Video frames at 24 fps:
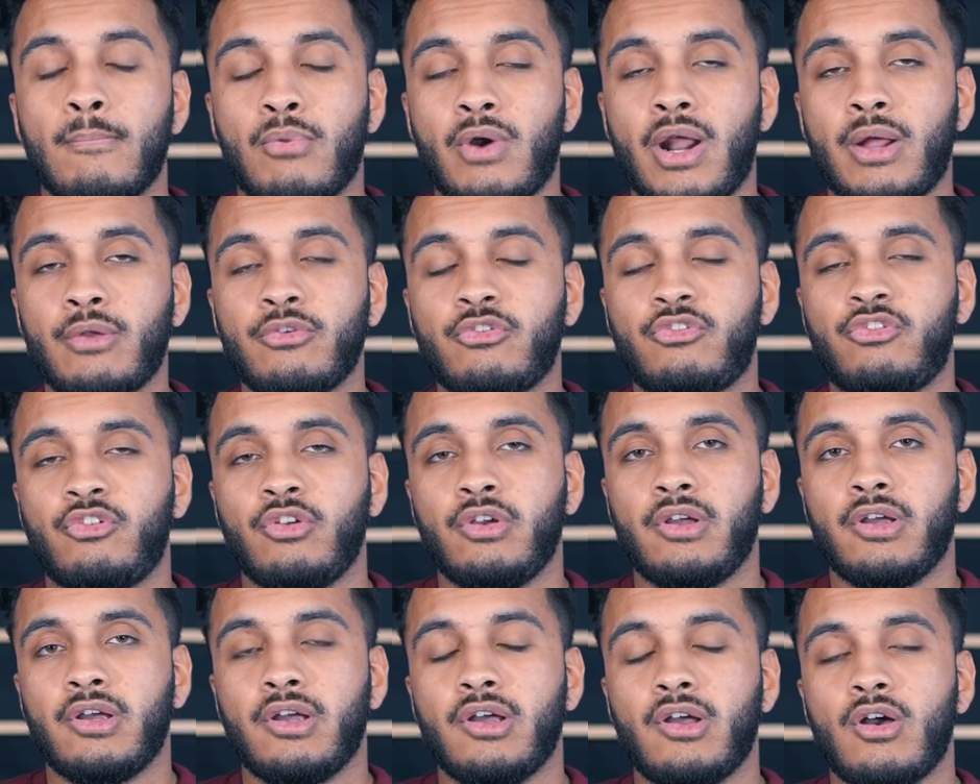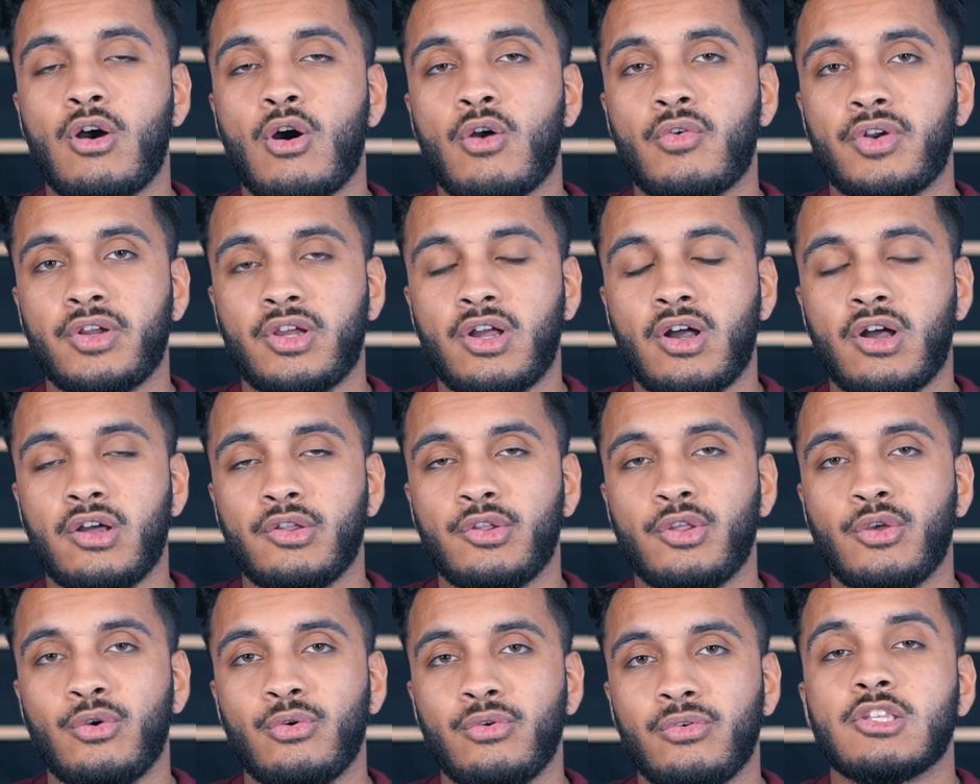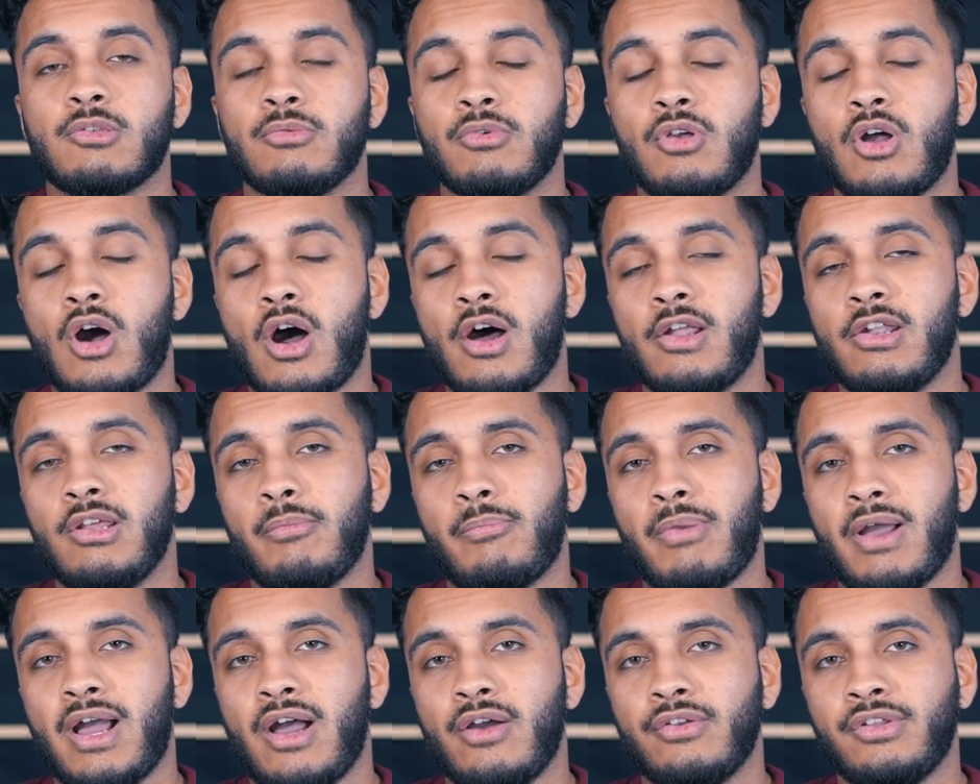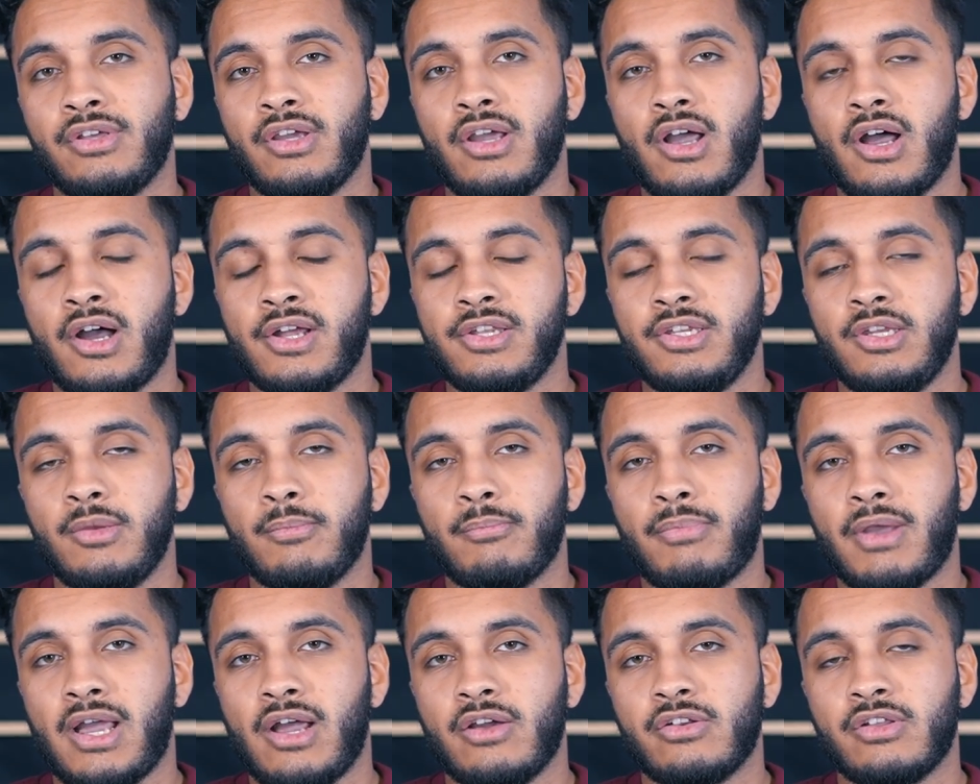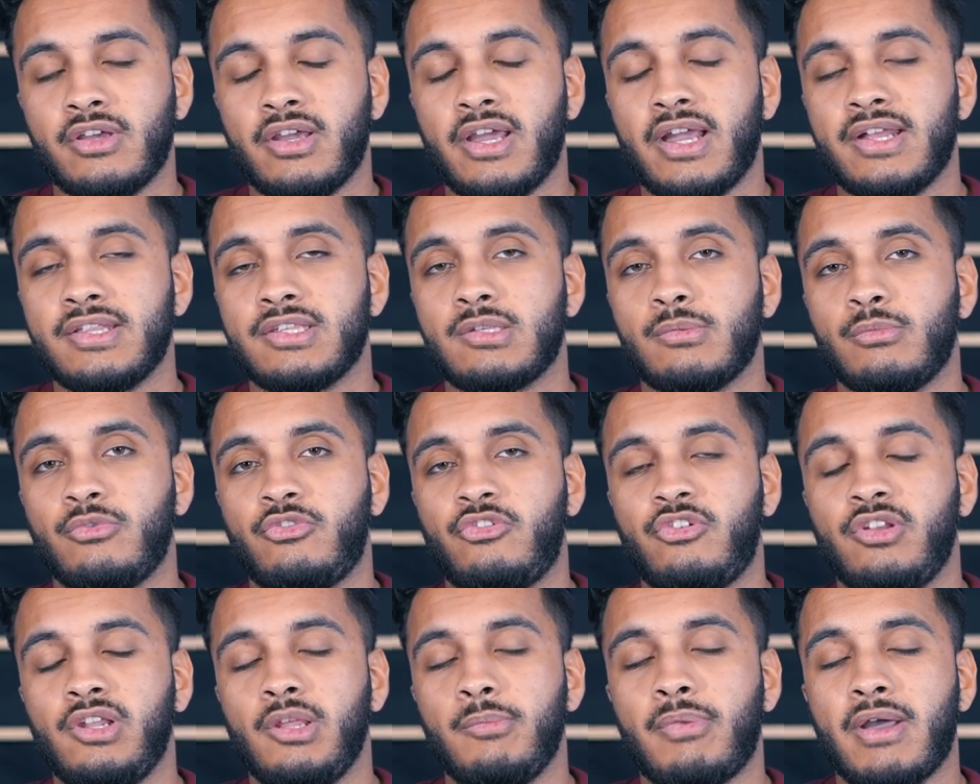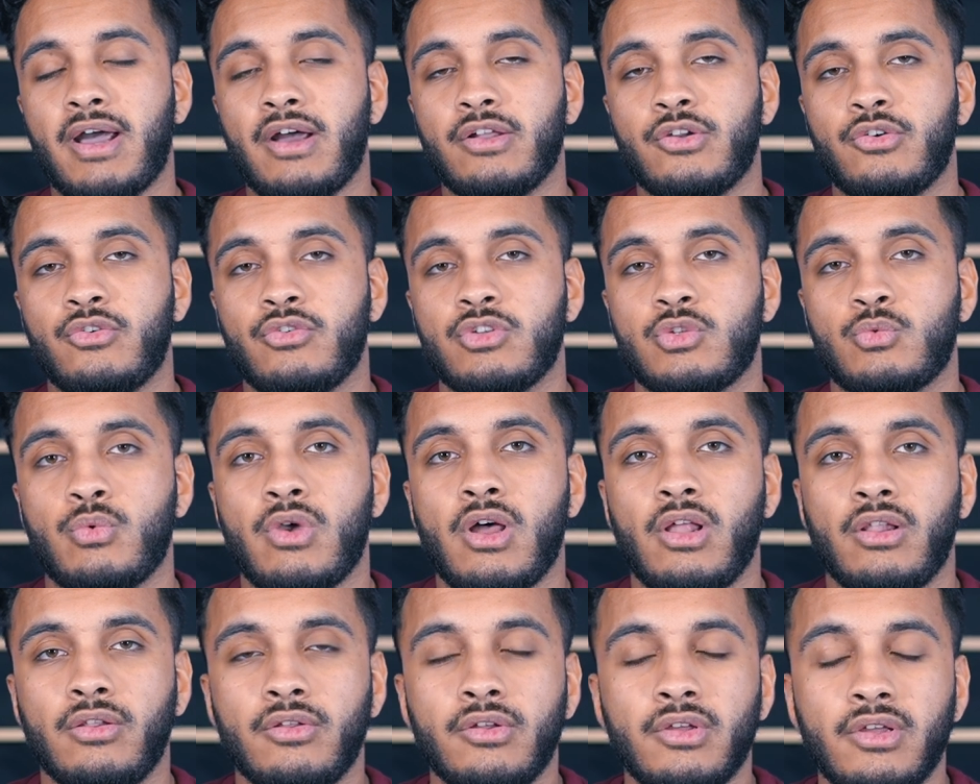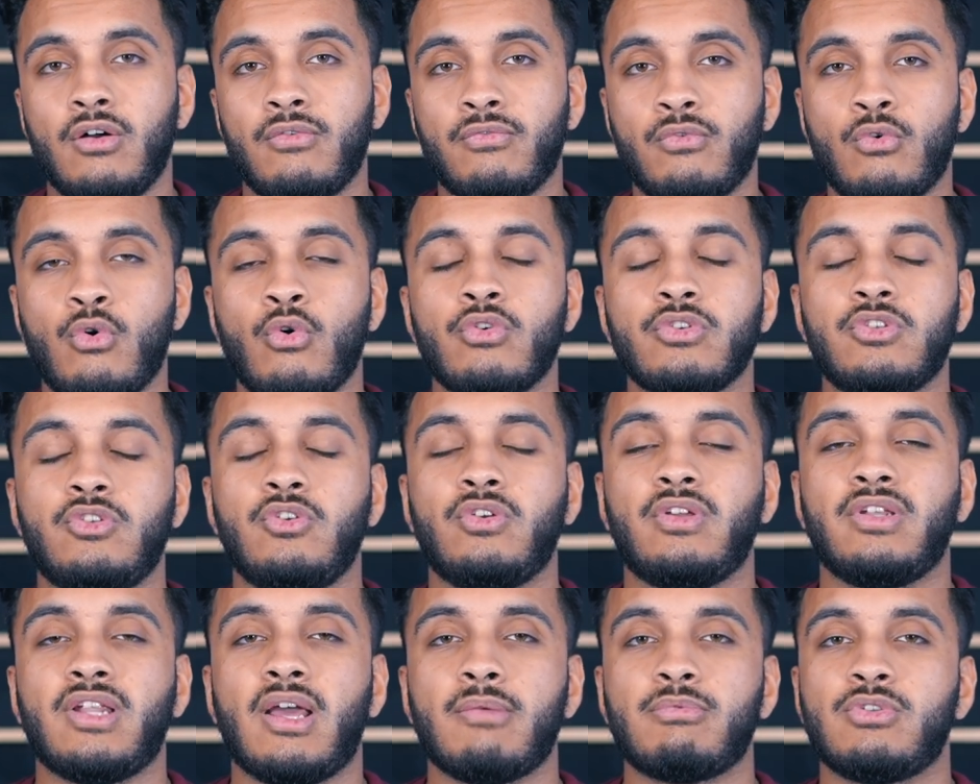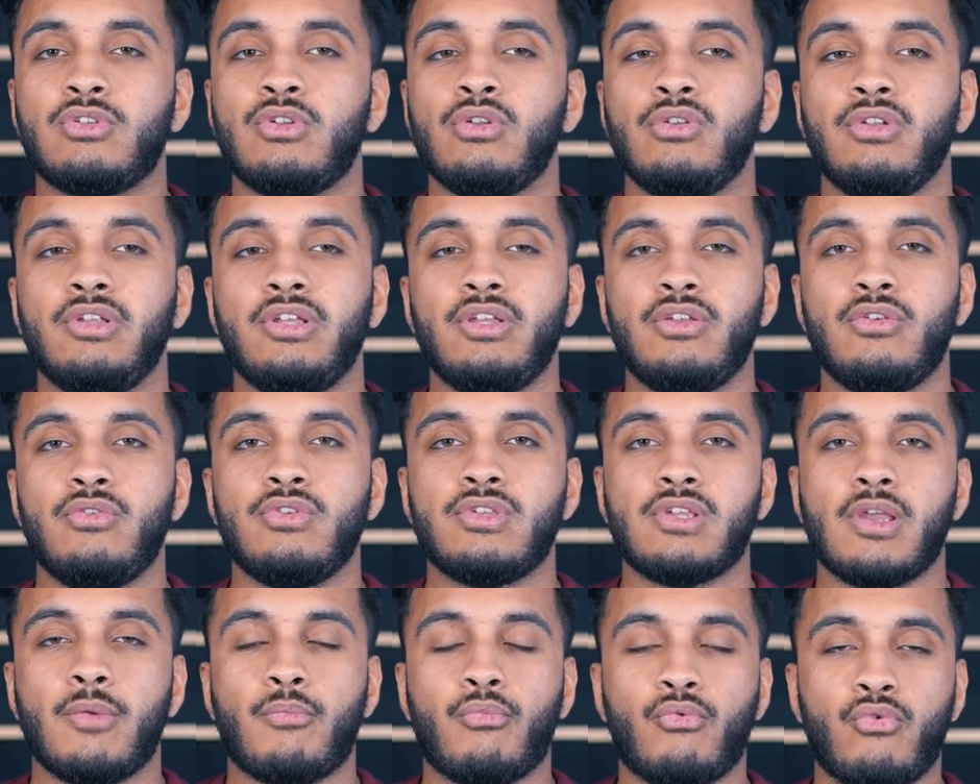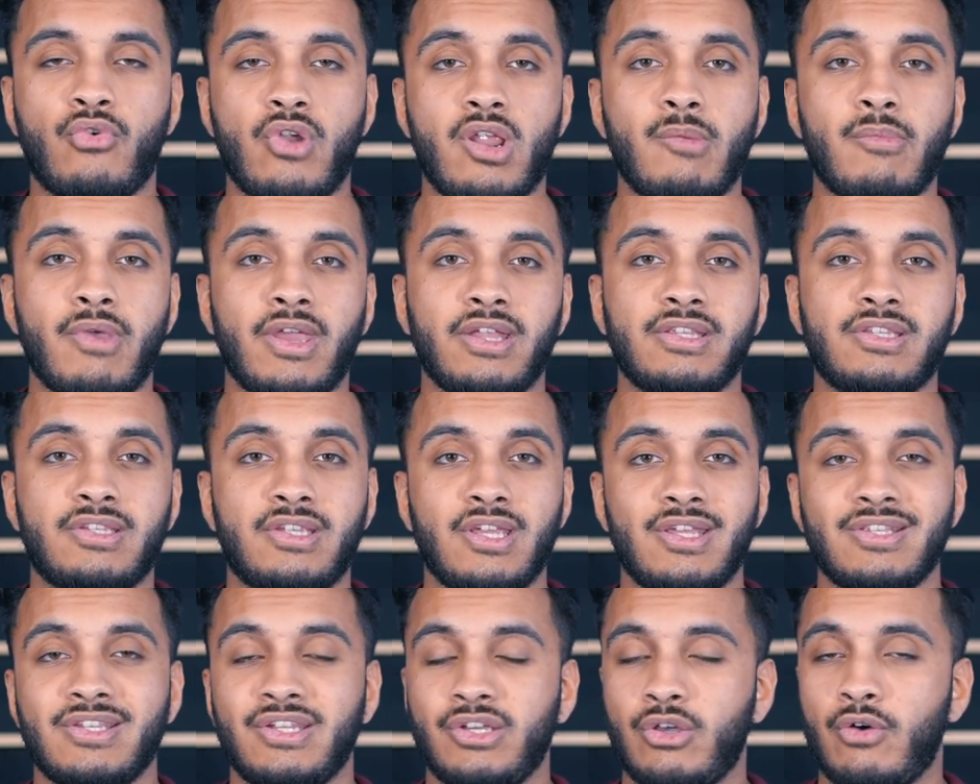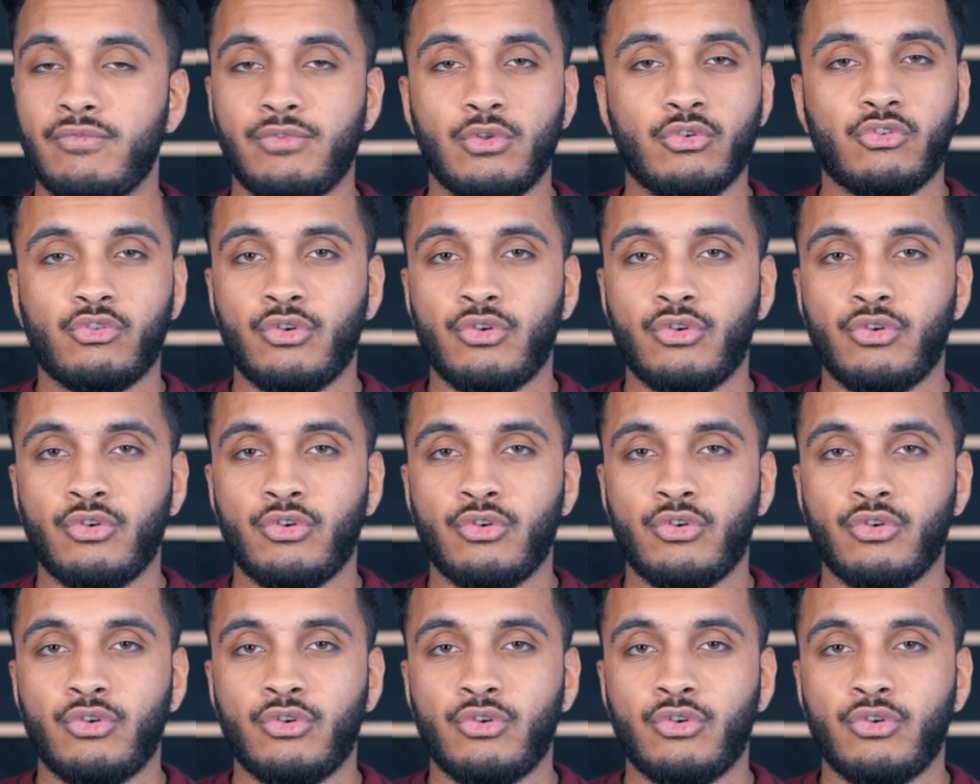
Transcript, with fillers: brown sugar, oregano, some garlic powder, onion powder, and some chili powder as well. Of course, you can absolutely use a pre-made seasoning of your